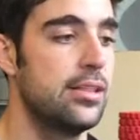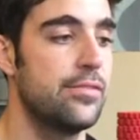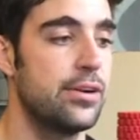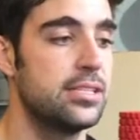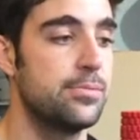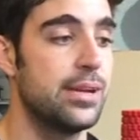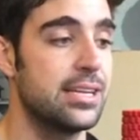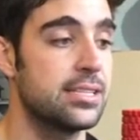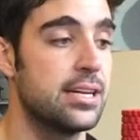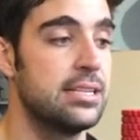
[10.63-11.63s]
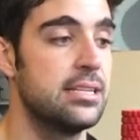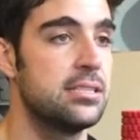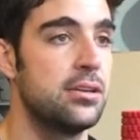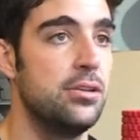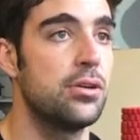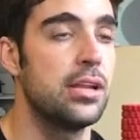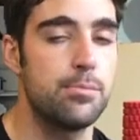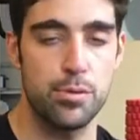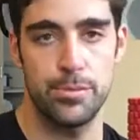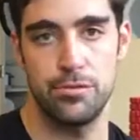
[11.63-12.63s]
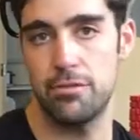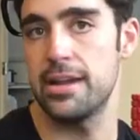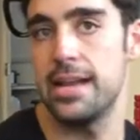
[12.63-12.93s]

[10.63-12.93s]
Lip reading: They're very simple exercises that you can implement right